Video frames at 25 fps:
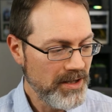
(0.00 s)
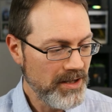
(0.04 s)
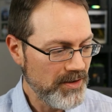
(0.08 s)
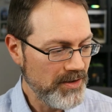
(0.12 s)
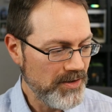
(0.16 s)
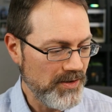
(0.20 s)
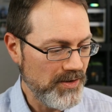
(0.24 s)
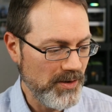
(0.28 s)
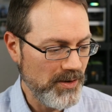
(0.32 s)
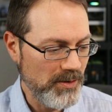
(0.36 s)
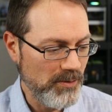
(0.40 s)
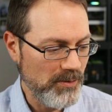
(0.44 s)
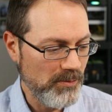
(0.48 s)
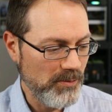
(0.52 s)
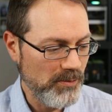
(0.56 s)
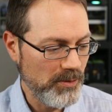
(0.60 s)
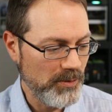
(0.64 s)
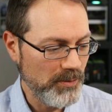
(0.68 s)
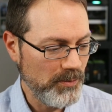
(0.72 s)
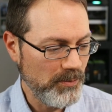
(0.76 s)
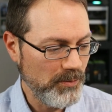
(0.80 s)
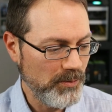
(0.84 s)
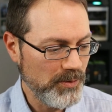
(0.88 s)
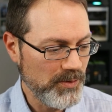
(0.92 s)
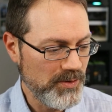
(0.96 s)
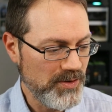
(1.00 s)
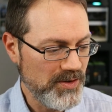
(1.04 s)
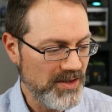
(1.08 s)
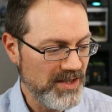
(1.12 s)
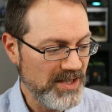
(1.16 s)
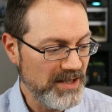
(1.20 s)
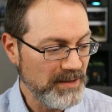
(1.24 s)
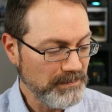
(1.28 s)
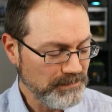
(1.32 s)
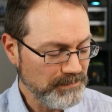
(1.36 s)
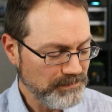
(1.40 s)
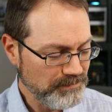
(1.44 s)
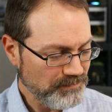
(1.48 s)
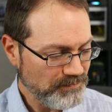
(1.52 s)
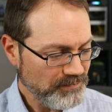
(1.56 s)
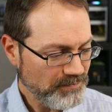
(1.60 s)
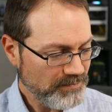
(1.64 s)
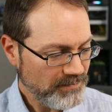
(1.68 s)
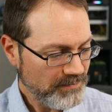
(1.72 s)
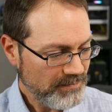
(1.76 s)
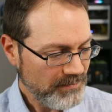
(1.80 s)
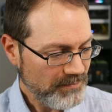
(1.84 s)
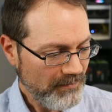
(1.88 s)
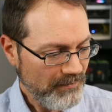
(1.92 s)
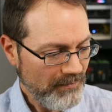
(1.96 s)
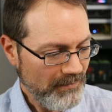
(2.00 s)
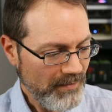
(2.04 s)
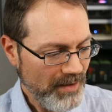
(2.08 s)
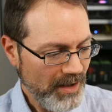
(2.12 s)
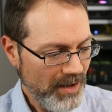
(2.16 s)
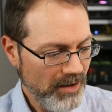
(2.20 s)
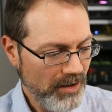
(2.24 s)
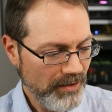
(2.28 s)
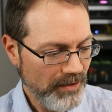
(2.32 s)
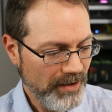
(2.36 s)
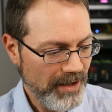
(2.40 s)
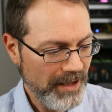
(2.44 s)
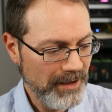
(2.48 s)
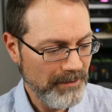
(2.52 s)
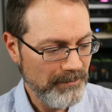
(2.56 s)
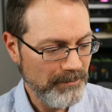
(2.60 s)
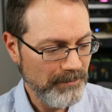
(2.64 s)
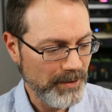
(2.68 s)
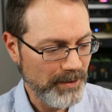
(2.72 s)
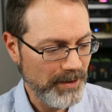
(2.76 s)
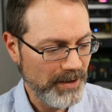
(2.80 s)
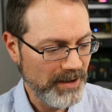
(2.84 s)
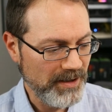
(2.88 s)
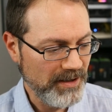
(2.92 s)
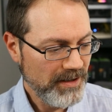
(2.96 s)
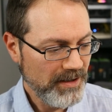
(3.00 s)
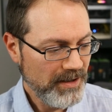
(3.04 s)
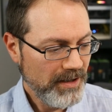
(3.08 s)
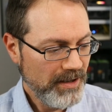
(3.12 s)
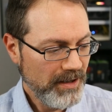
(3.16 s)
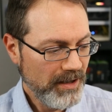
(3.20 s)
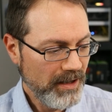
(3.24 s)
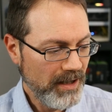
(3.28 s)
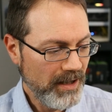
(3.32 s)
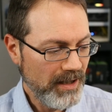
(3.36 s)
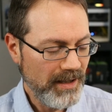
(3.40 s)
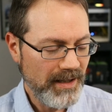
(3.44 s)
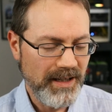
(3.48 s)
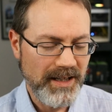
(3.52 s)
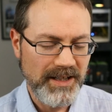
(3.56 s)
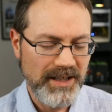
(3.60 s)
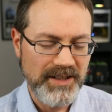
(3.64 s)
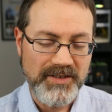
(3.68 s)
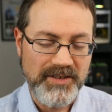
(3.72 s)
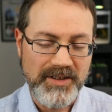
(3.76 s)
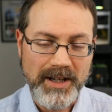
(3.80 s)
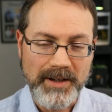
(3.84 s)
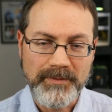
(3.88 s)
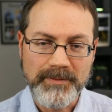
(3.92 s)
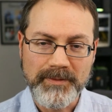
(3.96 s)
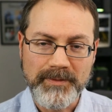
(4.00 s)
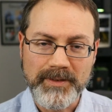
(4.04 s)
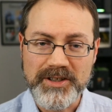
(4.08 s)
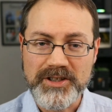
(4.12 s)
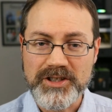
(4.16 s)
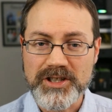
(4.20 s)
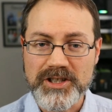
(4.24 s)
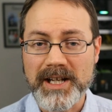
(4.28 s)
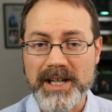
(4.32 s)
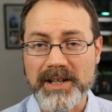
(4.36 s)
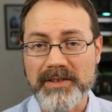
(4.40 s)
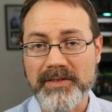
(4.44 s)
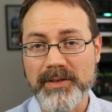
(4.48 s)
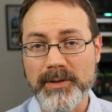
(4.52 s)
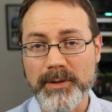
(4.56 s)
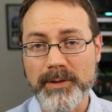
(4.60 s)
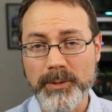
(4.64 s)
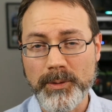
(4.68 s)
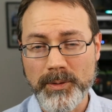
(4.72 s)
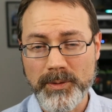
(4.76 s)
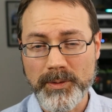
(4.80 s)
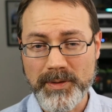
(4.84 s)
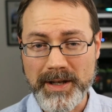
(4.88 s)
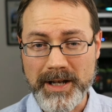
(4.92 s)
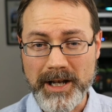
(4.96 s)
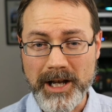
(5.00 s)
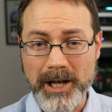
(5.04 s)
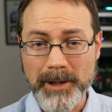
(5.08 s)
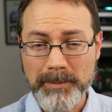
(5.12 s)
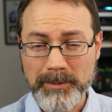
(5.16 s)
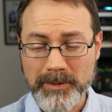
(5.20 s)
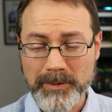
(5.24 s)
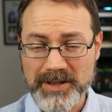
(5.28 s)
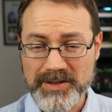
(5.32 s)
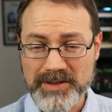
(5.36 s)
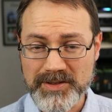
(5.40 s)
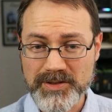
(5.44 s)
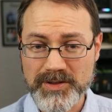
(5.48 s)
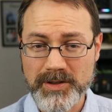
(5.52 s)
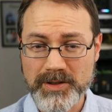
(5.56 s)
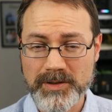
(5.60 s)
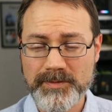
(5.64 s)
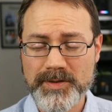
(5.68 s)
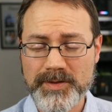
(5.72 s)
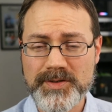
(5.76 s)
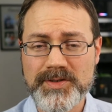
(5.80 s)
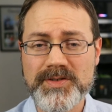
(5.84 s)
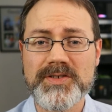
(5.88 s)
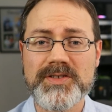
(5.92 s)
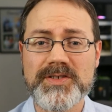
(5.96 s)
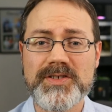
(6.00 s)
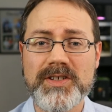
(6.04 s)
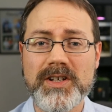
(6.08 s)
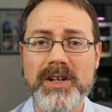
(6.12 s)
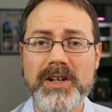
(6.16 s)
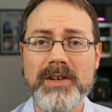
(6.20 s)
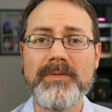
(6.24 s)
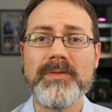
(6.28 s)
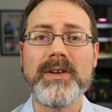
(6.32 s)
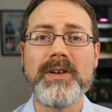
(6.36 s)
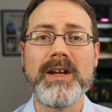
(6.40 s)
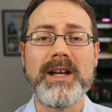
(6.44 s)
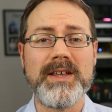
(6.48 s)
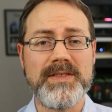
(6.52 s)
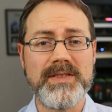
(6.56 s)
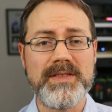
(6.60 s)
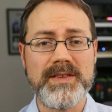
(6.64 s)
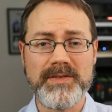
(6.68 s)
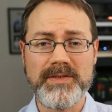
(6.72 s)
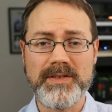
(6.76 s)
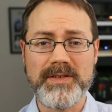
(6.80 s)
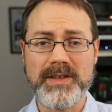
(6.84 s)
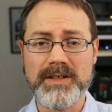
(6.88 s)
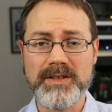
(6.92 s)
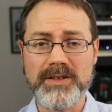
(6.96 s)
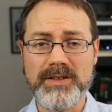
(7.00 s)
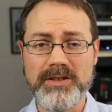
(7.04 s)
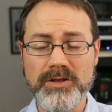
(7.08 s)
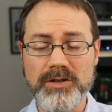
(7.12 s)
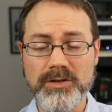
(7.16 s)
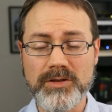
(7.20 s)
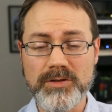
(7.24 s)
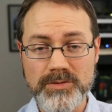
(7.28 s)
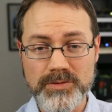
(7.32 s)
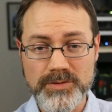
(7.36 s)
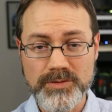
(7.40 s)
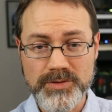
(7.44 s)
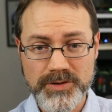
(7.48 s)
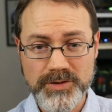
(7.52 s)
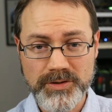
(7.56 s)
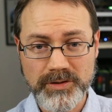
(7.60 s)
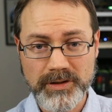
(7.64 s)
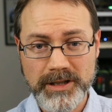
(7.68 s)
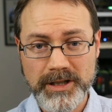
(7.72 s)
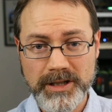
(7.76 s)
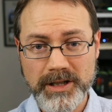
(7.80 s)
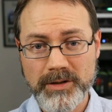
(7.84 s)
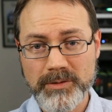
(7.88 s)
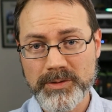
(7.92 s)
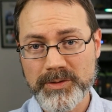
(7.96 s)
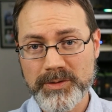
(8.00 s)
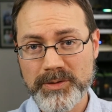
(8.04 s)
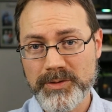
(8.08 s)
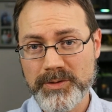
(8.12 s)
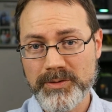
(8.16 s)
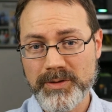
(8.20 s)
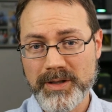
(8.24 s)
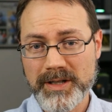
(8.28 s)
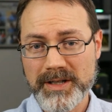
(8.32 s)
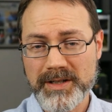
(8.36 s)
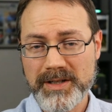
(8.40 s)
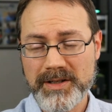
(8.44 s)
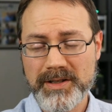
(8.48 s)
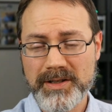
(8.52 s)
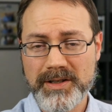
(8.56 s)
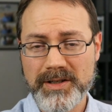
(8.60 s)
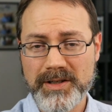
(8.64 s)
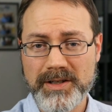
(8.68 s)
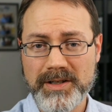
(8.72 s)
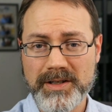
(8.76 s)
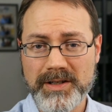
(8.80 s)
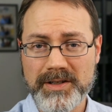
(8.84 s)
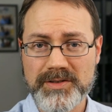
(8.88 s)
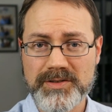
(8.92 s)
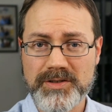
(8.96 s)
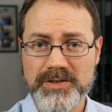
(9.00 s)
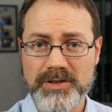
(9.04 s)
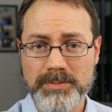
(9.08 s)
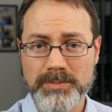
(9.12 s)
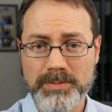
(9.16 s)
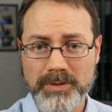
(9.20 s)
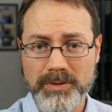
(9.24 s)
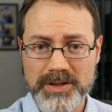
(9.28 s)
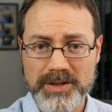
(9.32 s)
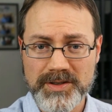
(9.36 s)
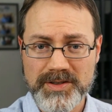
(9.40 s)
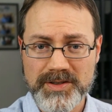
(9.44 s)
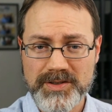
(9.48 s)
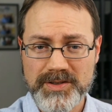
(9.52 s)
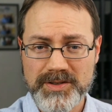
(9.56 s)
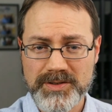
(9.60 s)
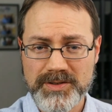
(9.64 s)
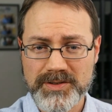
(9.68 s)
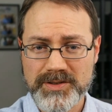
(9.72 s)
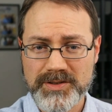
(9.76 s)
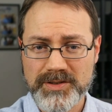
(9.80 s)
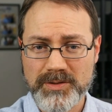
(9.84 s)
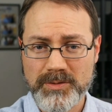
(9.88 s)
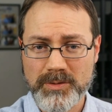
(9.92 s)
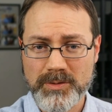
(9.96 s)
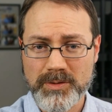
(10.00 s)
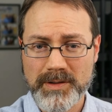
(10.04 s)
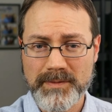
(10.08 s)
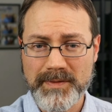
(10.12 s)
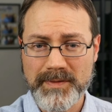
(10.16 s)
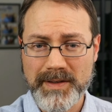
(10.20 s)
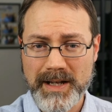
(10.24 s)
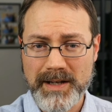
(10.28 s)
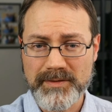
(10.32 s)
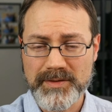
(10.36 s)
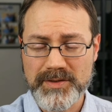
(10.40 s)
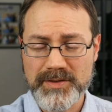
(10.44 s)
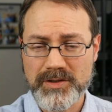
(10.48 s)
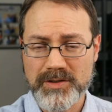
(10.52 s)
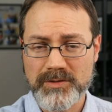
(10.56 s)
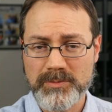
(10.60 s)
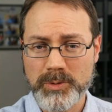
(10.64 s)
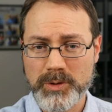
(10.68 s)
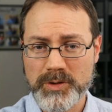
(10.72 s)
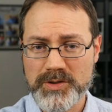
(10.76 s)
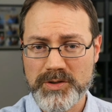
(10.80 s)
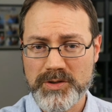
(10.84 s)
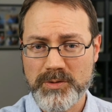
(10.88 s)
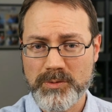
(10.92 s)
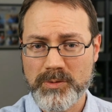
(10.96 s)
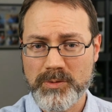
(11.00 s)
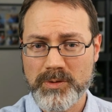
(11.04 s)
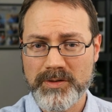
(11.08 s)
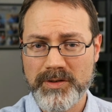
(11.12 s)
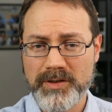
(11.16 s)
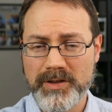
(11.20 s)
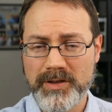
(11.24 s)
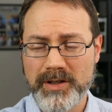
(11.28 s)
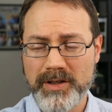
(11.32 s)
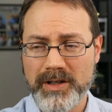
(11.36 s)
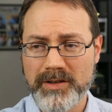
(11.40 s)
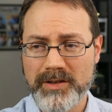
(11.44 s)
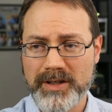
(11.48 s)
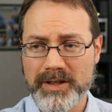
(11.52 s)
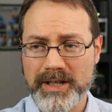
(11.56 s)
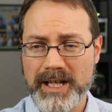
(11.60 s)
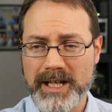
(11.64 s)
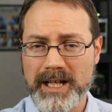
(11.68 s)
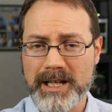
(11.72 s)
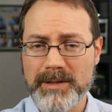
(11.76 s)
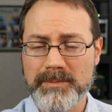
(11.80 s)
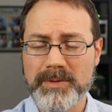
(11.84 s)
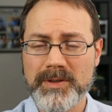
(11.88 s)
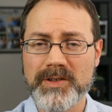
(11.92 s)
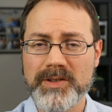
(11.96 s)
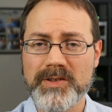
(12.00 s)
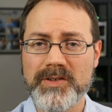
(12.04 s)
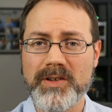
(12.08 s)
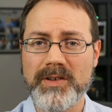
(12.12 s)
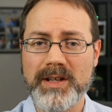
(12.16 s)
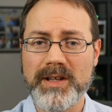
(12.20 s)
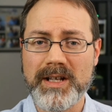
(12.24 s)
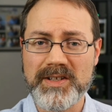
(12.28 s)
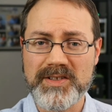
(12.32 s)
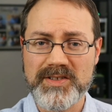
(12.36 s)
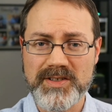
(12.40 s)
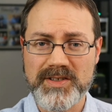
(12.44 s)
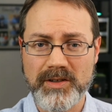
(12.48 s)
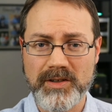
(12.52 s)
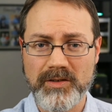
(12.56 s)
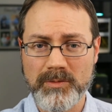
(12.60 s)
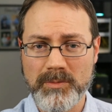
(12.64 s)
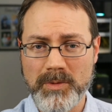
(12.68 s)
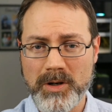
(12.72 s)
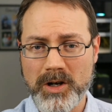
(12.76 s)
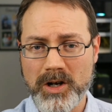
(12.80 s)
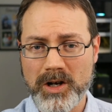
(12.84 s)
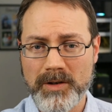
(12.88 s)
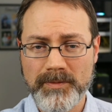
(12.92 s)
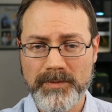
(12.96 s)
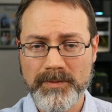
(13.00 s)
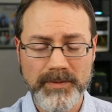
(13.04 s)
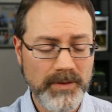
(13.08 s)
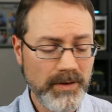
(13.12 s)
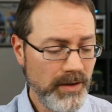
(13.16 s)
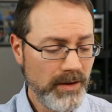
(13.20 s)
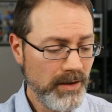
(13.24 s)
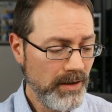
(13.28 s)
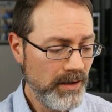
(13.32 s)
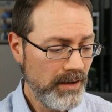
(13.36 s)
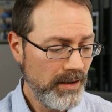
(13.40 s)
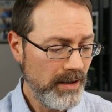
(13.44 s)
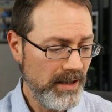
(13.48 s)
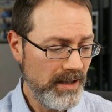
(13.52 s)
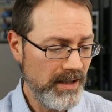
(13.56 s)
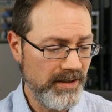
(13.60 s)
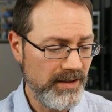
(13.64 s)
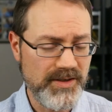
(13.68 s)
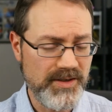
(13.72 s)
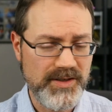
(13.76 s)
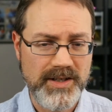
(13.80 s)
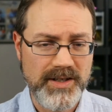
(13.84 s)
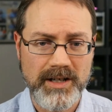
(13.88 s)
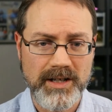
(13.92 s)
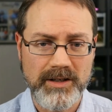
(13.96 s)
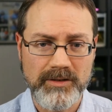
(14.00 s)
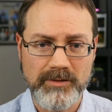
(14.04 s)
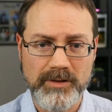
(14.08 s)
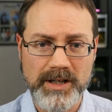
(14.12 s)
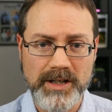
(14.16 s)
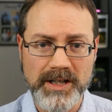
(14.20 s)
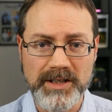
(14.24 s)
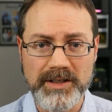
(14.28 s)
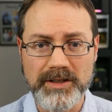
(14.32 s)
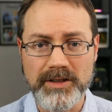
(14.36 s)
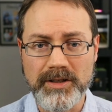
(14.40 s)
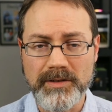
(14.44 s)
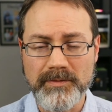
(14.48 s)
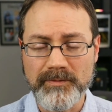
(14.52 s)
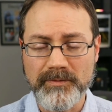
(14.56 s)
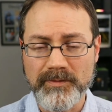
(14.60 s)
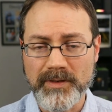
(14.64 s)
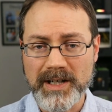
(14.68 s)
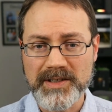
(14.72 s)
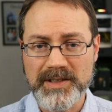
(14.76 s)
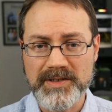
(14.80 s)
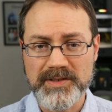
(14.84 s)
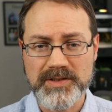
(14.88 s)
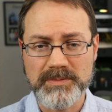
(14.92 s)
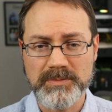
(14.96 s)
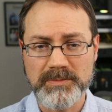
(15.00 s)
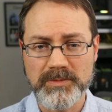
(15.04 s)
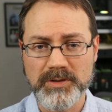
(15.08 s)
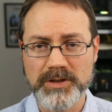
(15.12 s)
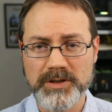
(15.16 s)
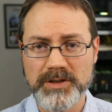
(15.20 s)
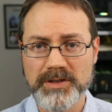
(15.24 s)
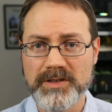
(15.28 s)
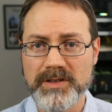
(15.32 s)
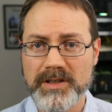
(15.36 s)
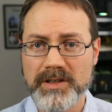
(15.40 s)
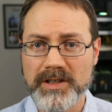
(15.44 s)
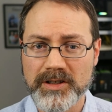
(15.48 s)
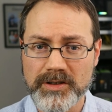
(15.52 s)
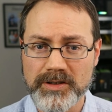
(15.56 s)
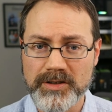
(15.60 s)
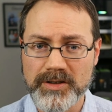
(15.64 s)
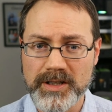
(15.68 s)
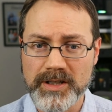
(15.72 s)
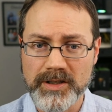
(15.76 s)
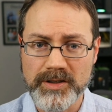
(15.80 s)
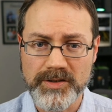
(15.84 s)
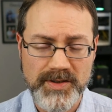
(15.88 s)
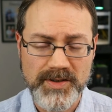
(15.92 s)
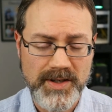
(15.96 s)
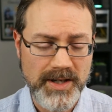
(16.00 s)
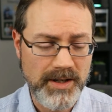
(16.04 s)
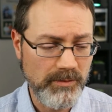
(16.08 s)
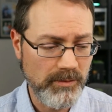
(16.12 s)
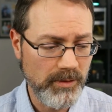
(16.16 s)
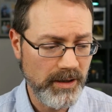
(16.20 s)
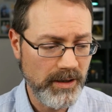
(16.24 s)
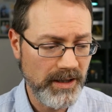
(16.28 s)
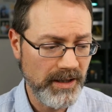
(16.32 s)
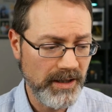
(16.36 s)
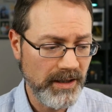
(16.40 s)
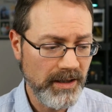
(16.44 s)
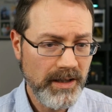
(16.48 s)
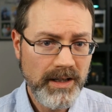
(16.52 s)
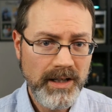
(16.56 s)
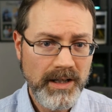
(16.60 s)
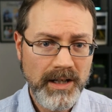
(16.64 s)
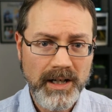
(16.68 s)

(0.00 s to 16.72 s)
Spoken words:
So we'll see on that, but definitely check. They upgrade servers and stuff, and then they usually go into like a surplus store if they have a surplus store on the campus, and they sell them off at a discount rate. You can find some good deals that way.